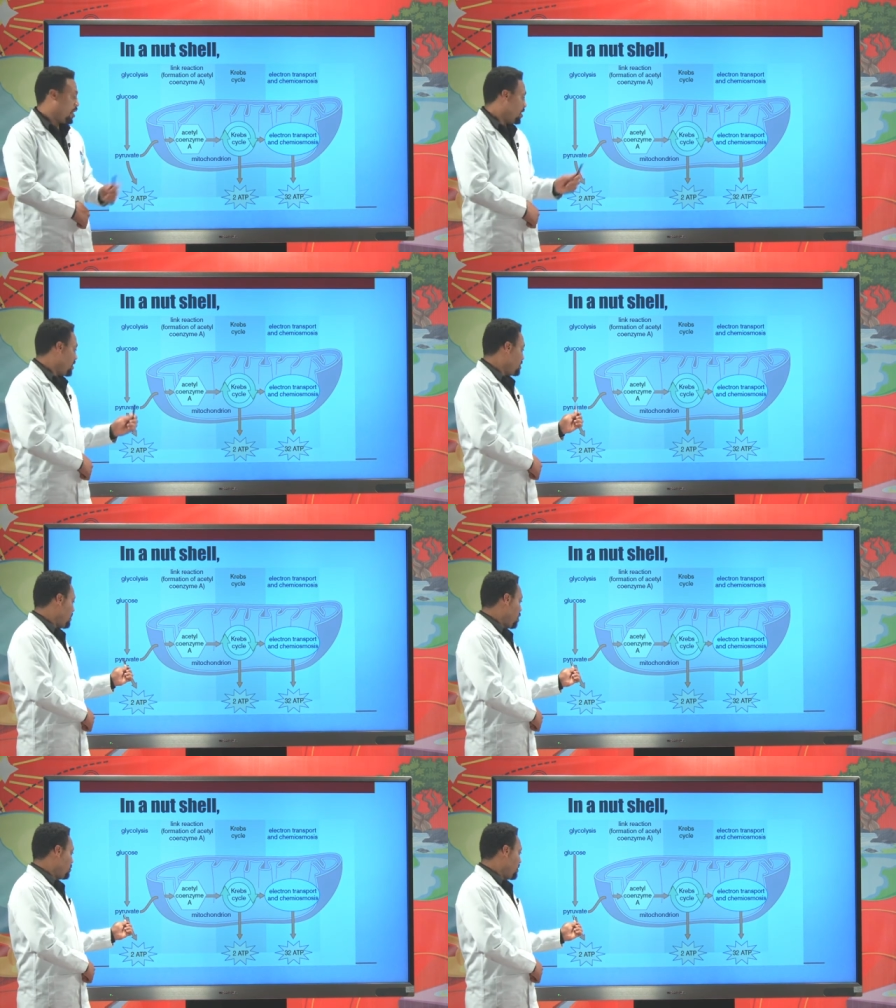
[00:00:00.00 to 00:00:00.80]
This
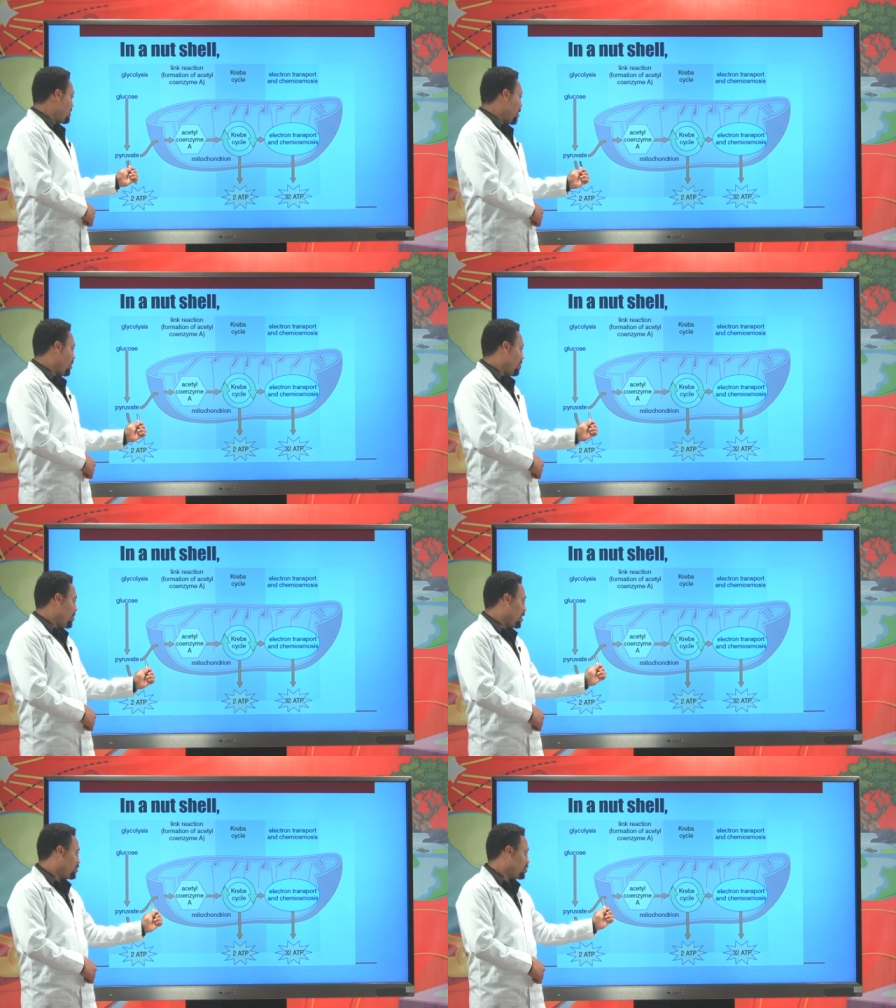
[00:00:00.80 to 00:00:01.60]
pyruvate now can
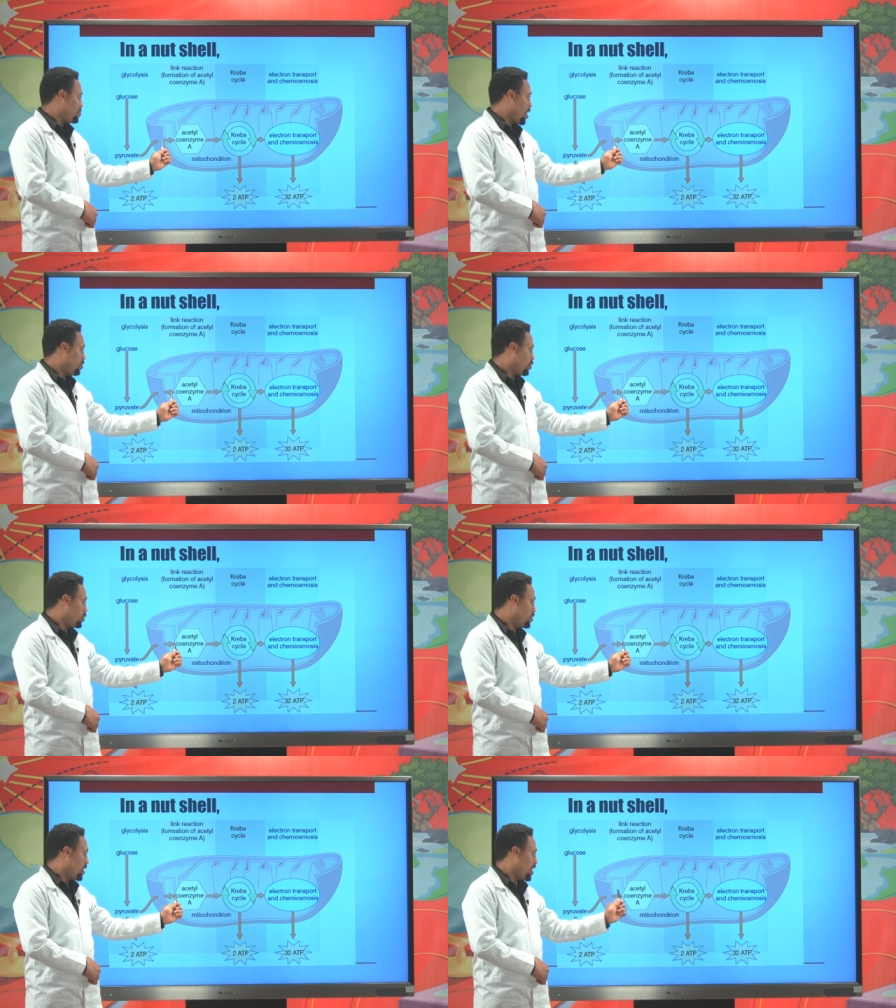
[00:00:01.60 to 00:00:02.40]
pass to
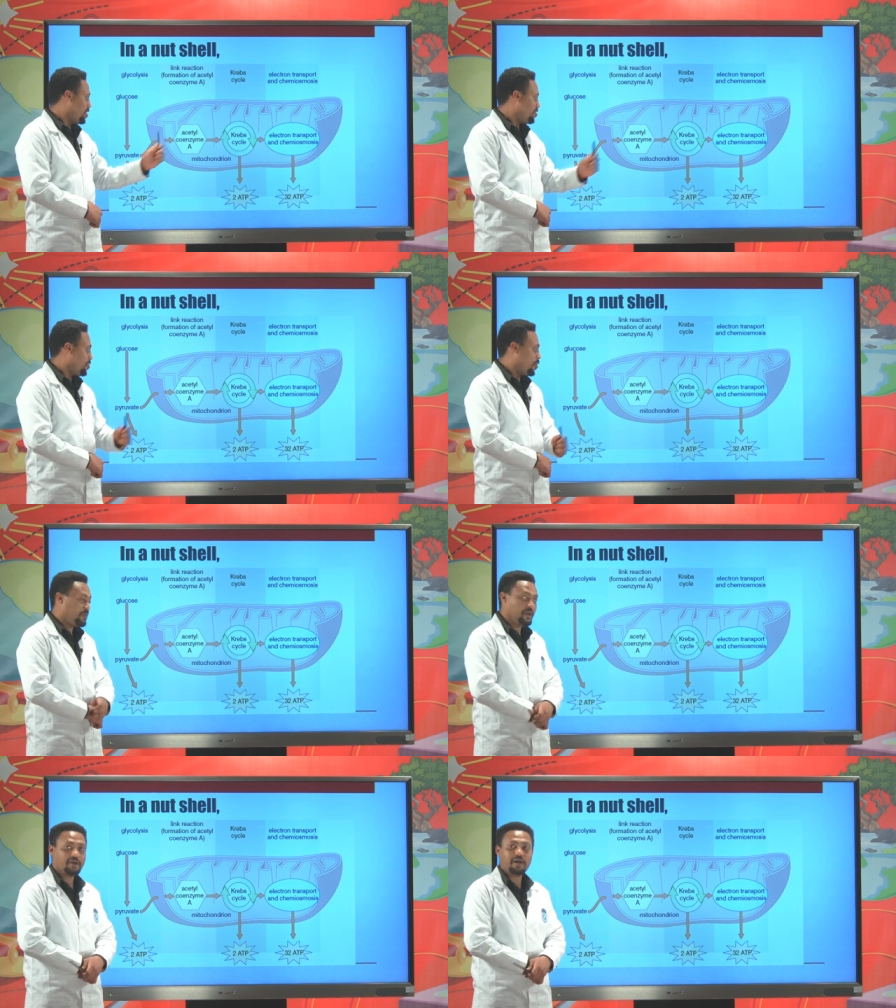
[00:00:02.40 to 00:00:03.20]
mitochondria,
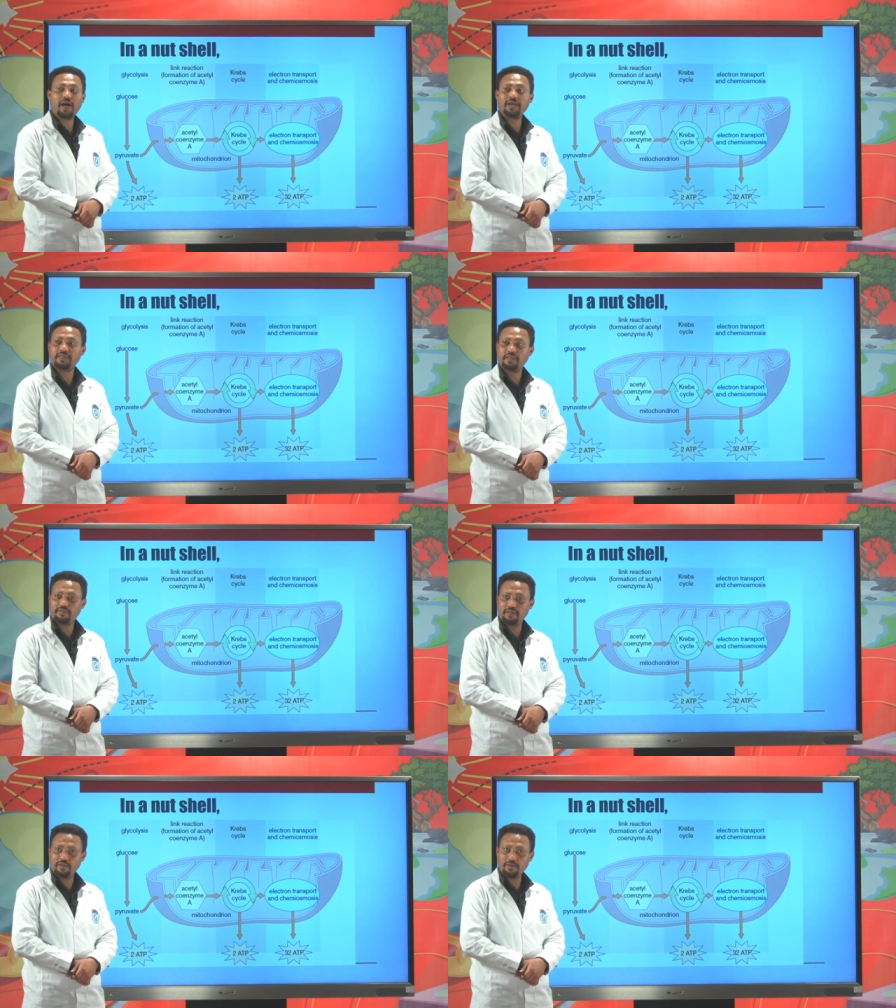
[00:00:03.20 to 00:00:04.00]
forming
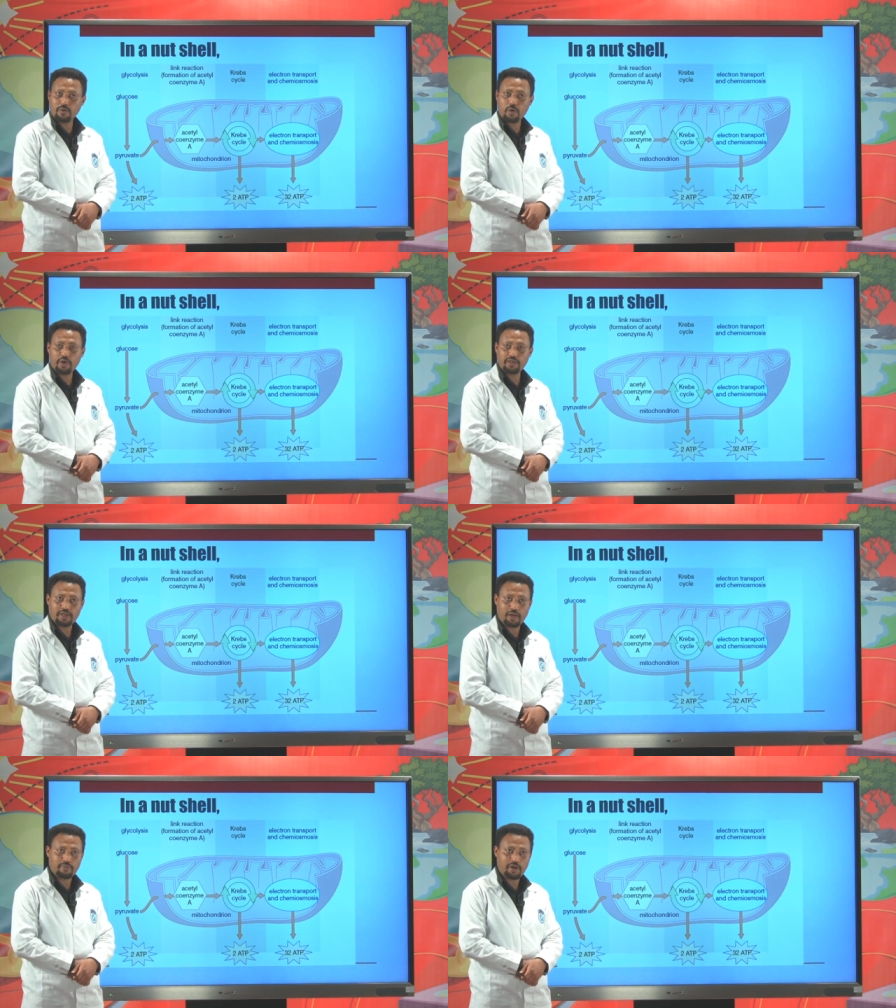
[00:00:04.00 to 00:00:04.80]
acetyl
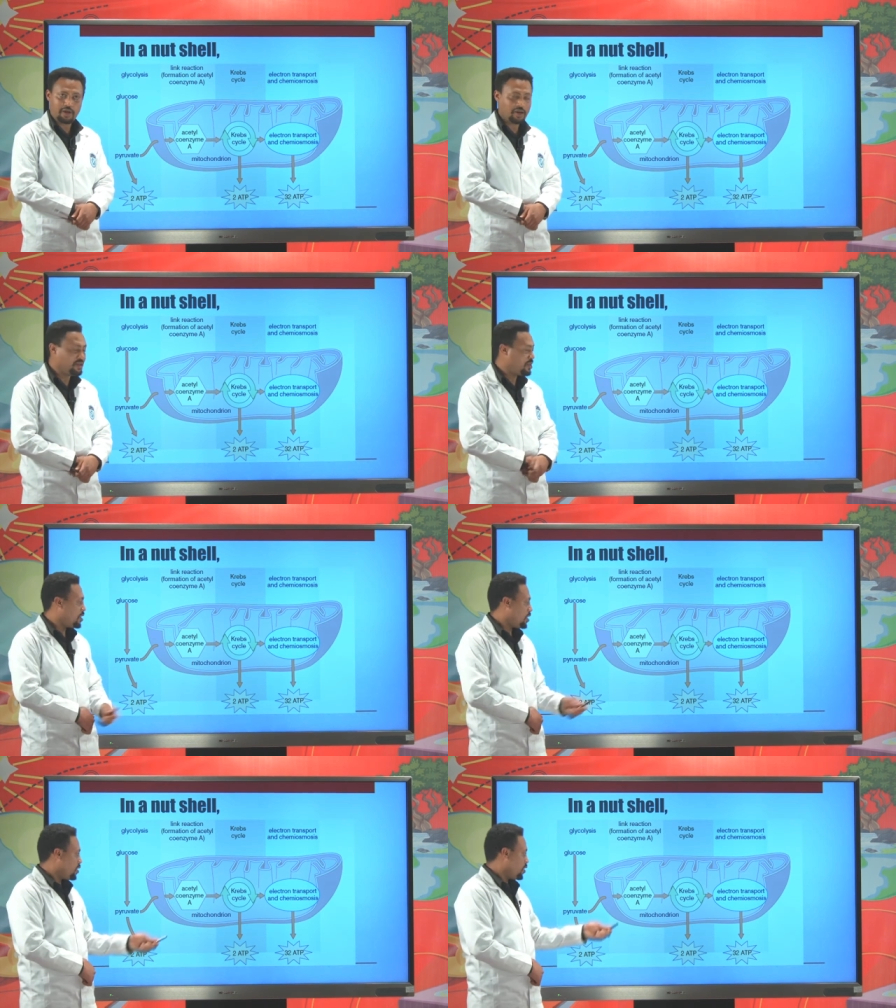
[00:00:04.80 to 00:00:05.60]
coenzyme A.
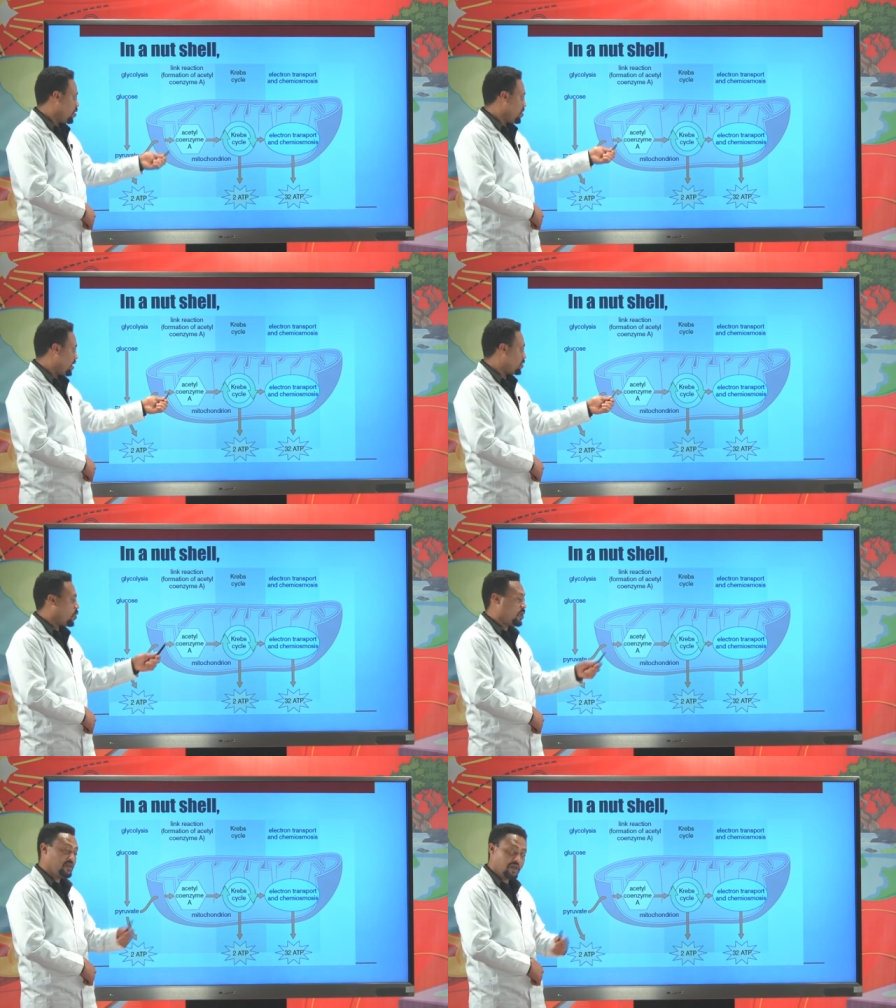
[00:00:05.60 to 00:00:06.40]
You know that
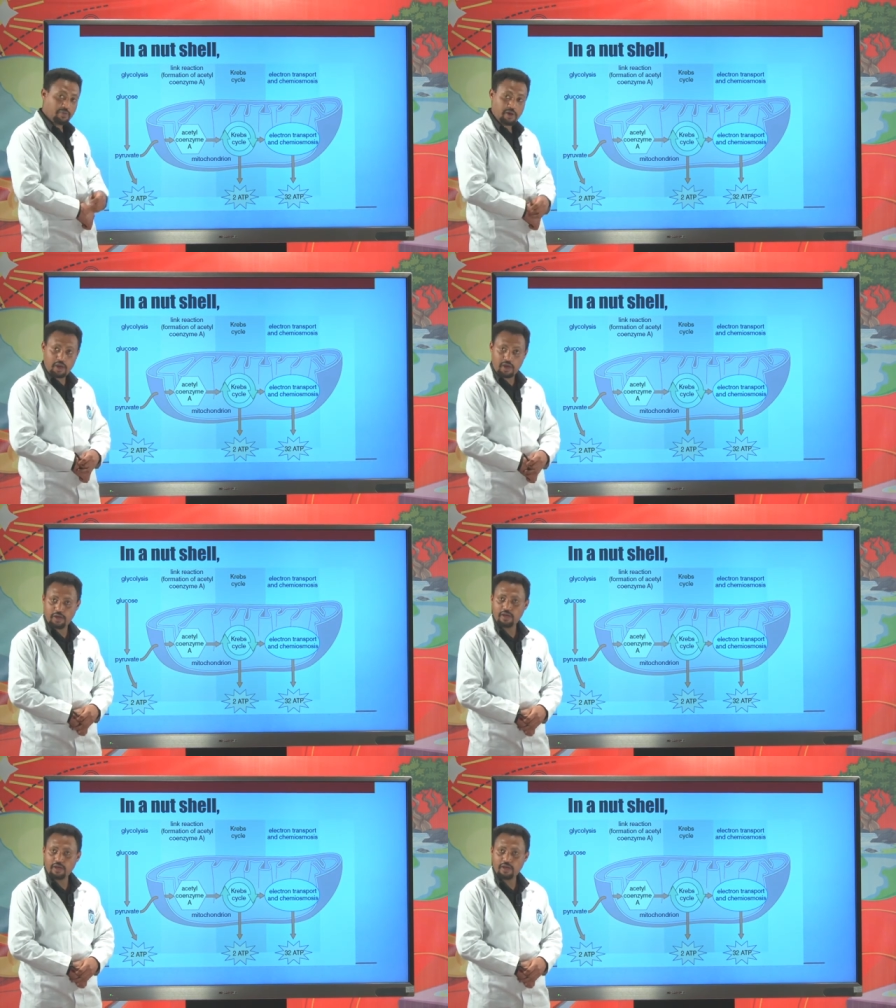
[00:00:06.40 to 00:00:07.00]
coenzyme A